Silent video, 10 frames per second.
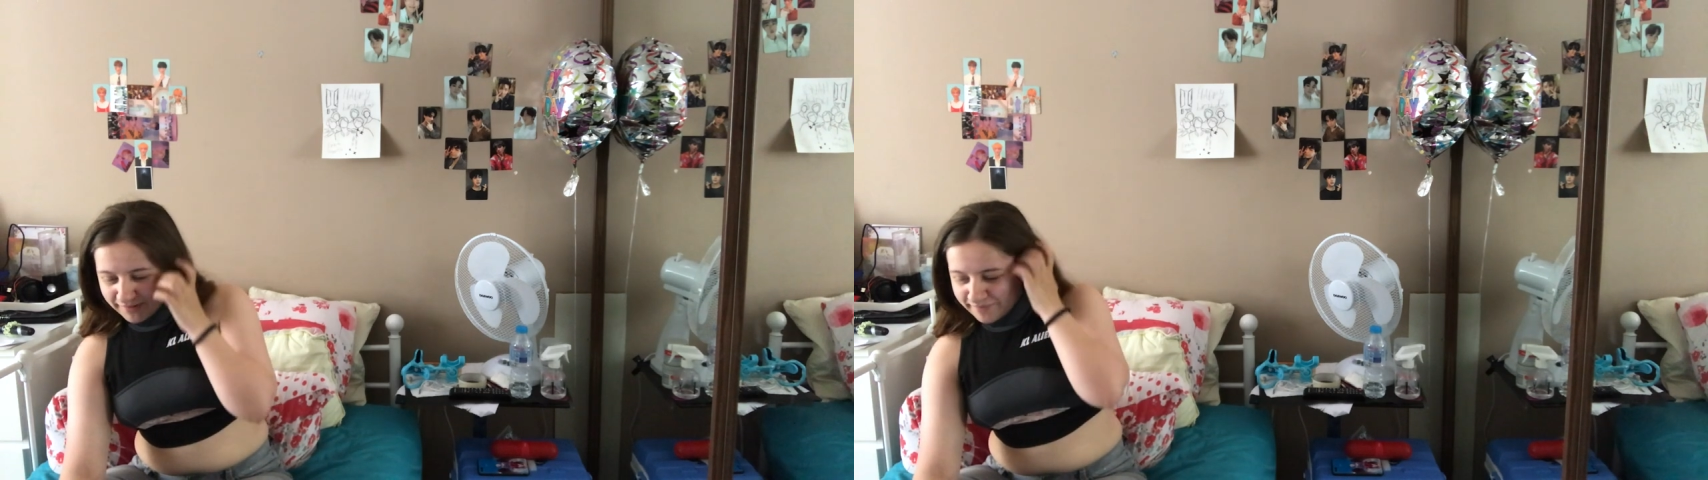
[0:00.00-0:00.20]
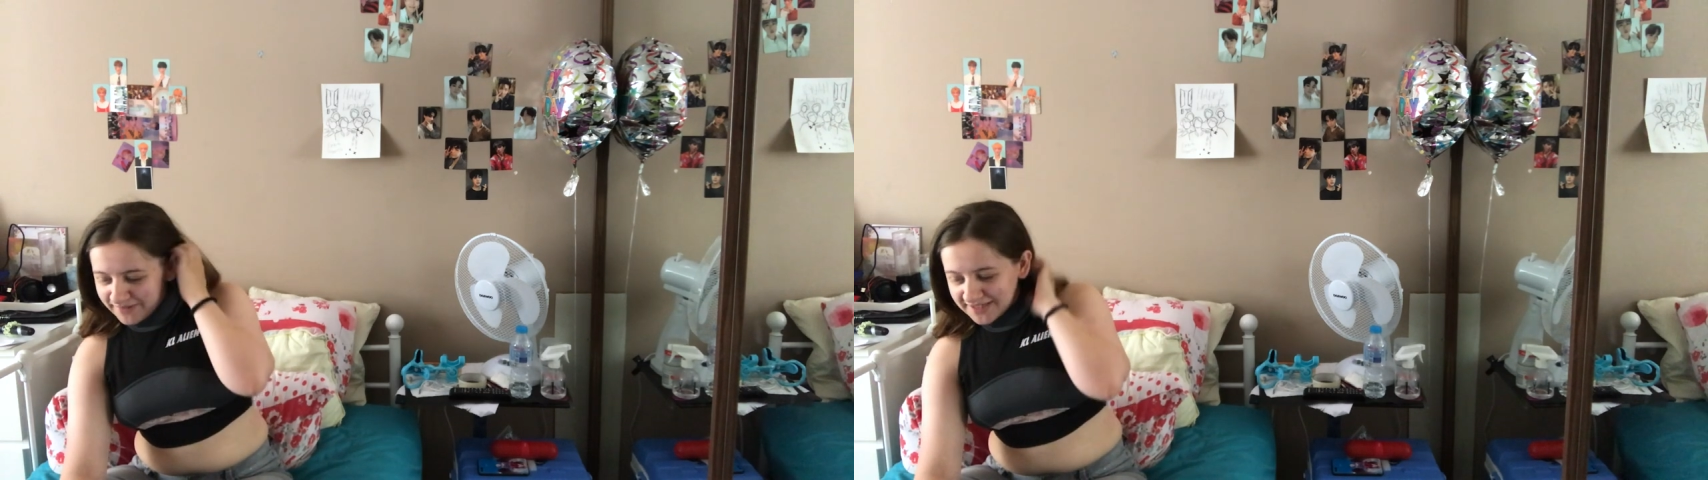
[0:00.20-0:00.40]

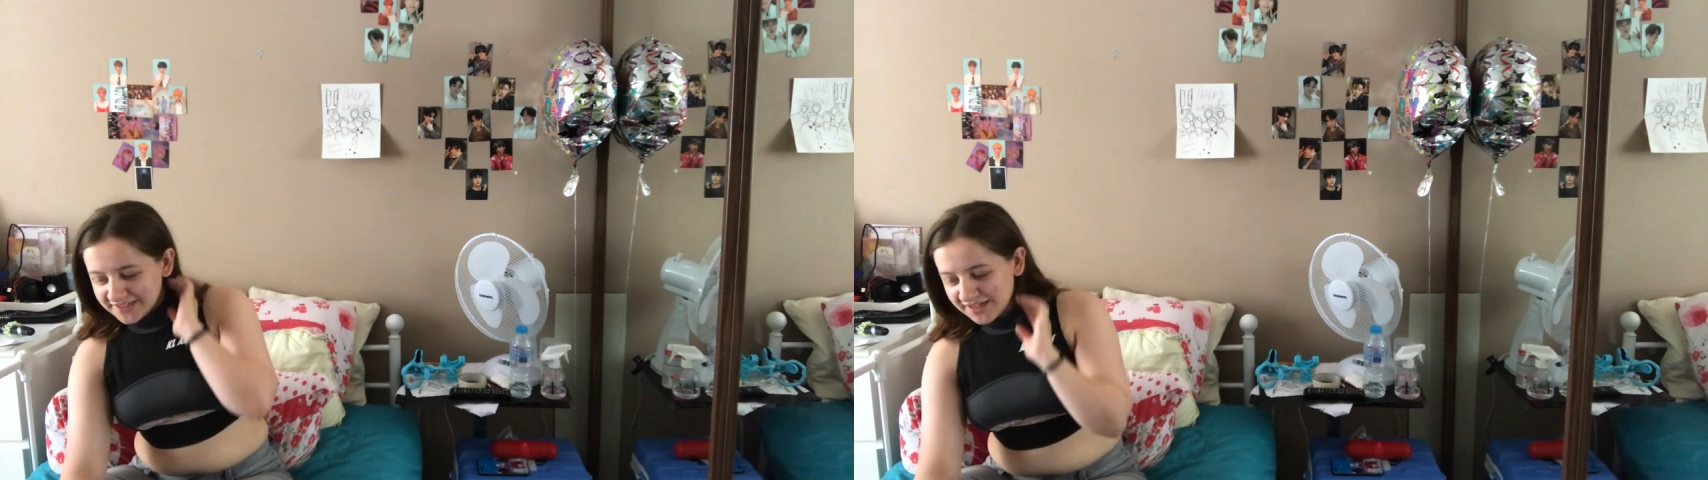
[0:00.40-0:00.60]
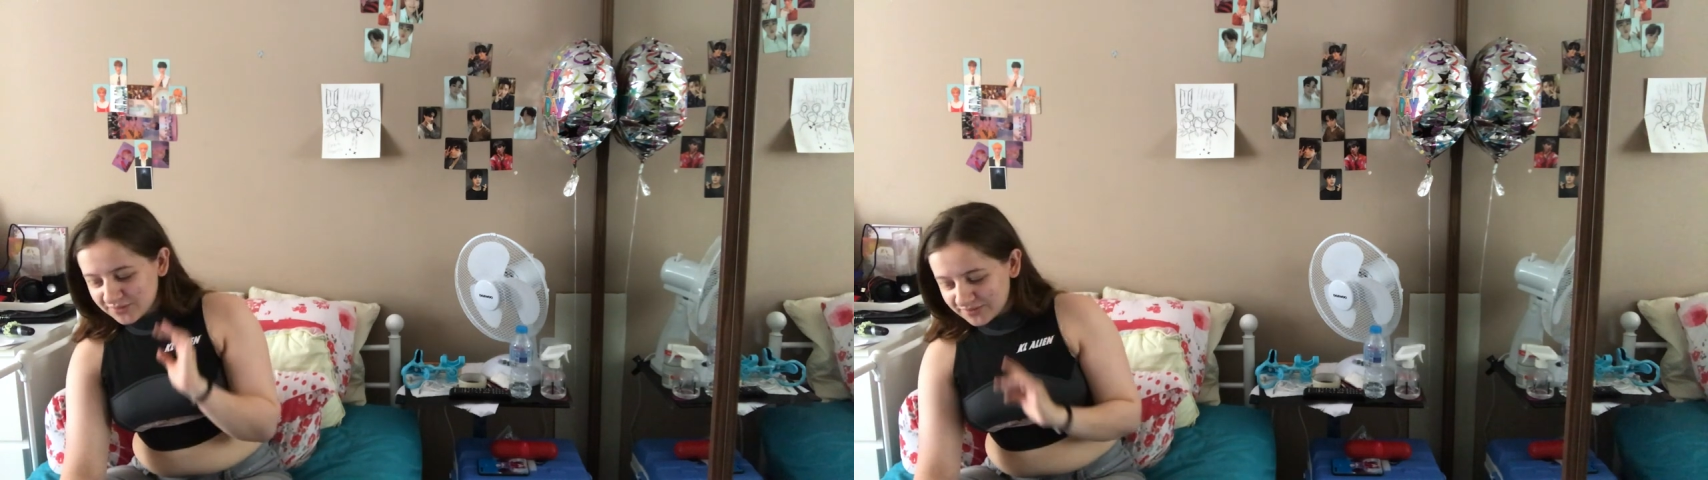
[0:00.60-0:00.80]
If
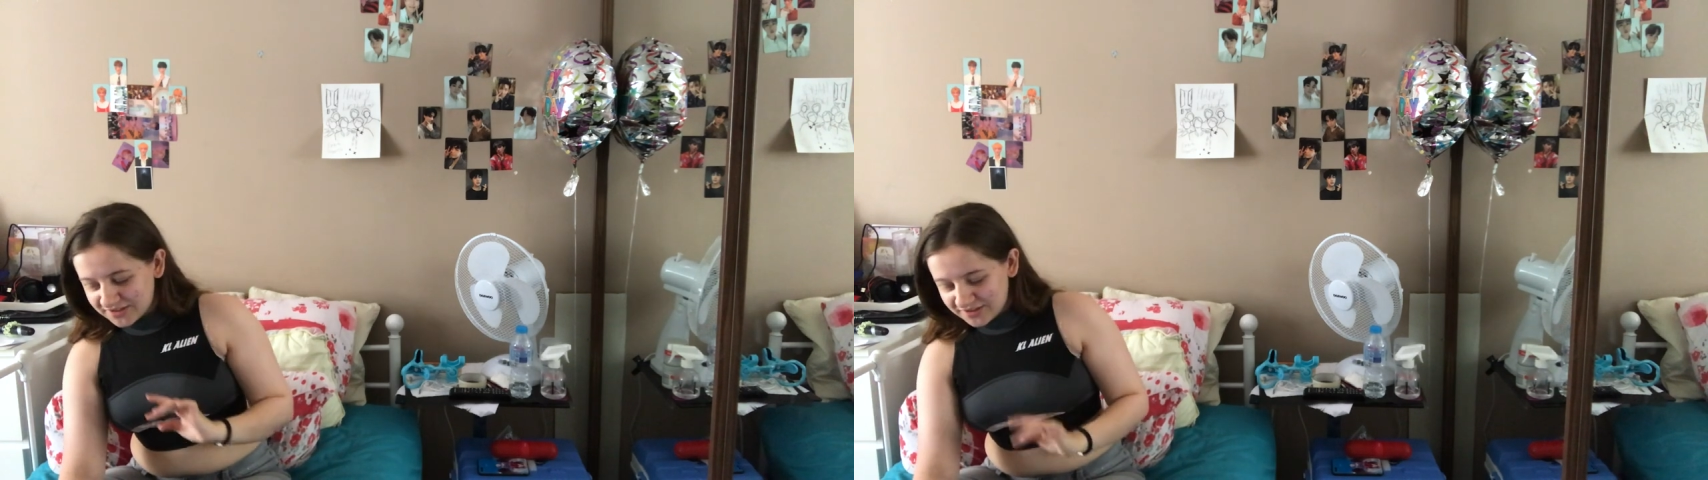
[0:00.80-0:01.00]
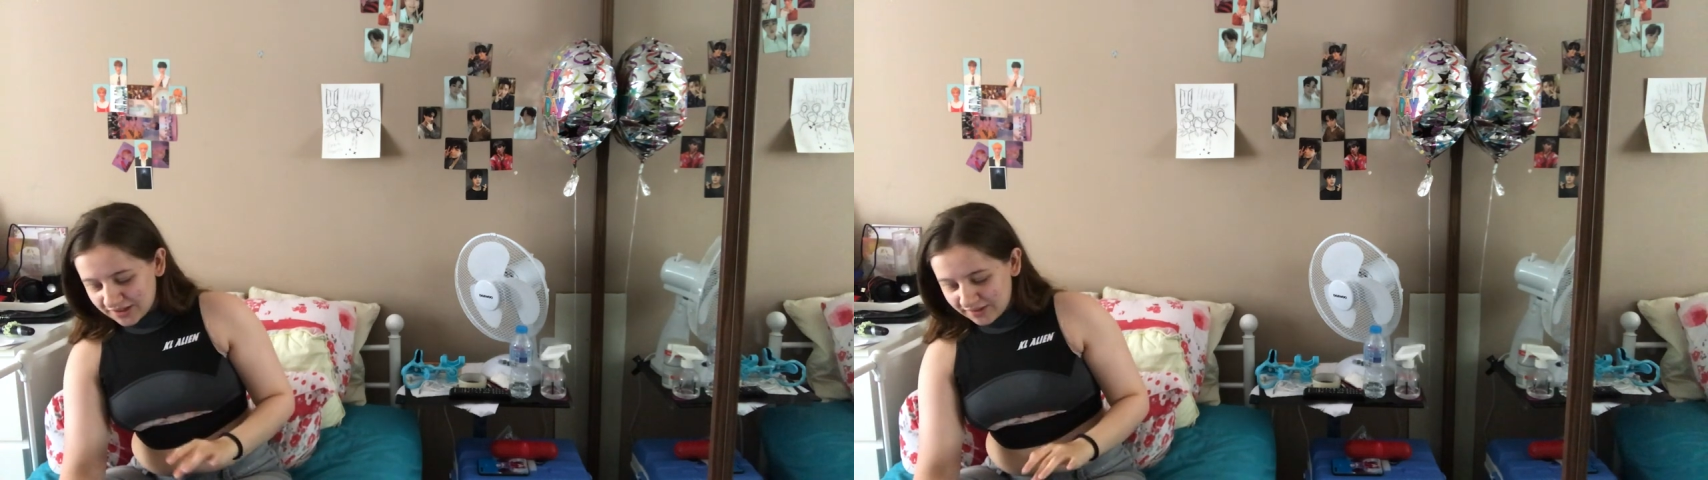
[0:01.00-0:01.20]
BTS Was
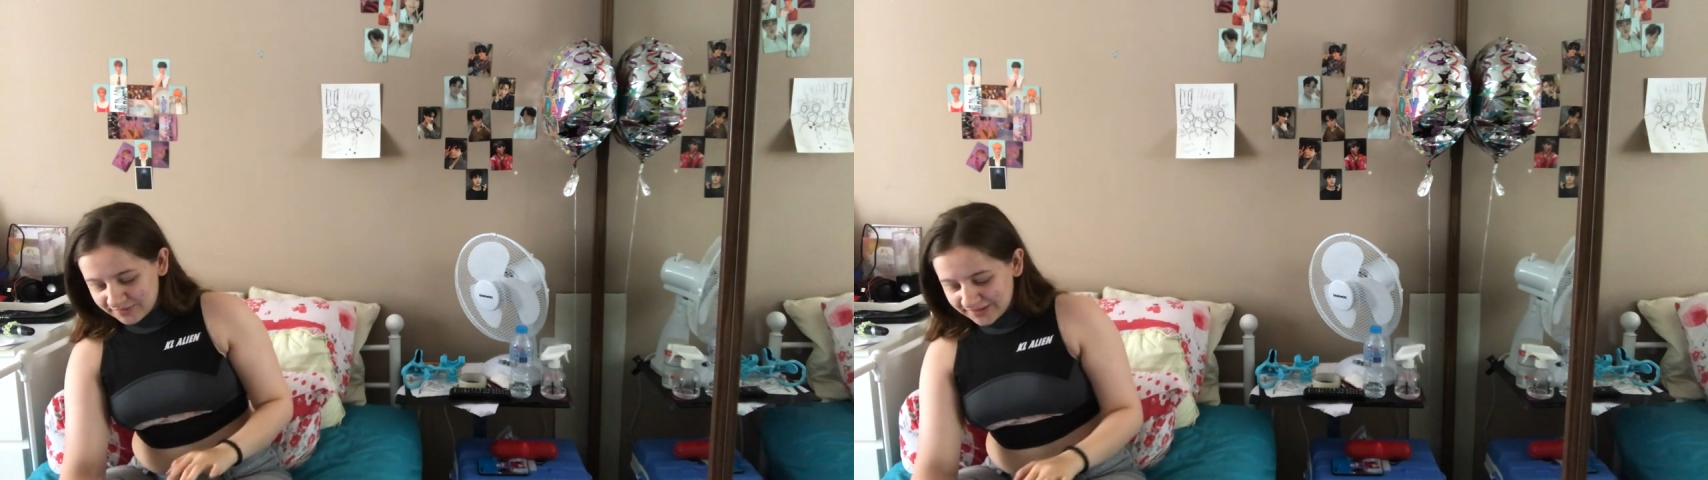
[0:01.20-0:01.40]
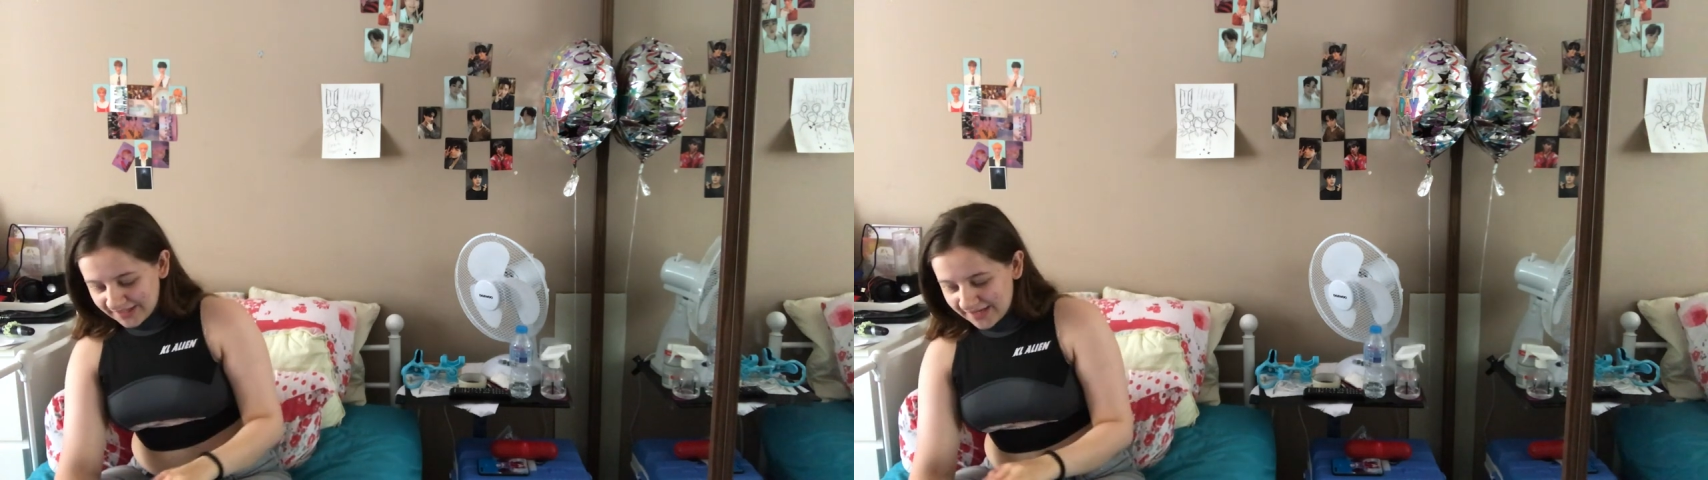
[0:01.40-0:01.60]

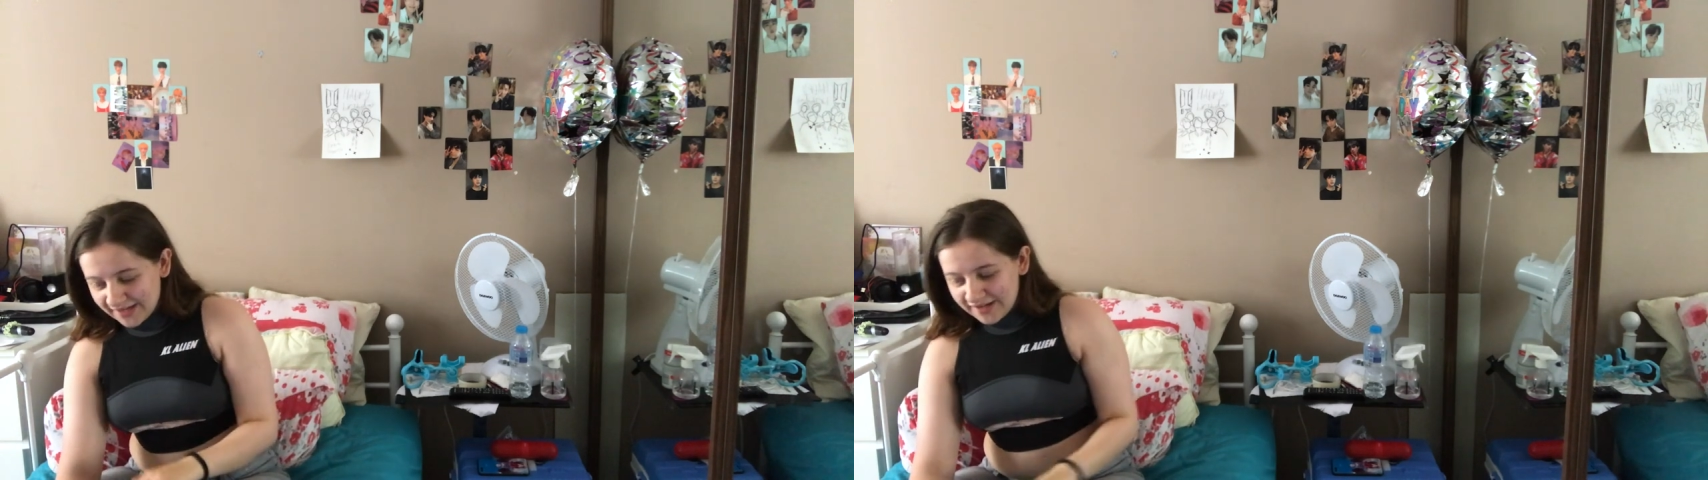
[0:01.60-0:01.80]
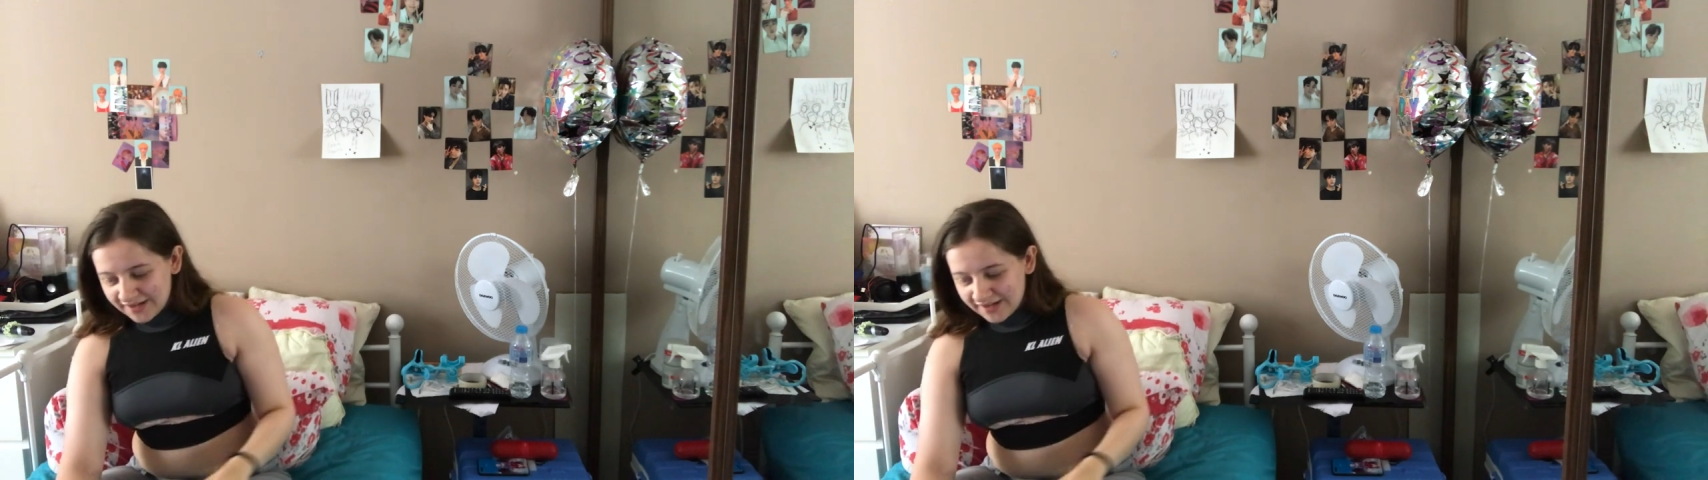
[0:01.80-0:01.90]
Dubbed, okay.